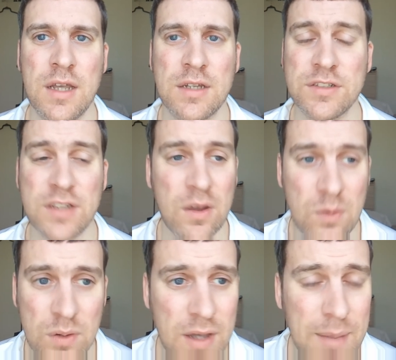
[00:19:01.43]
are
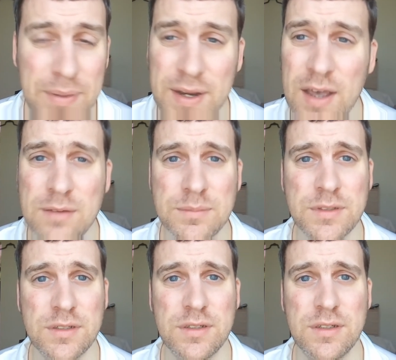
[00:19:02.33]
so up in arms.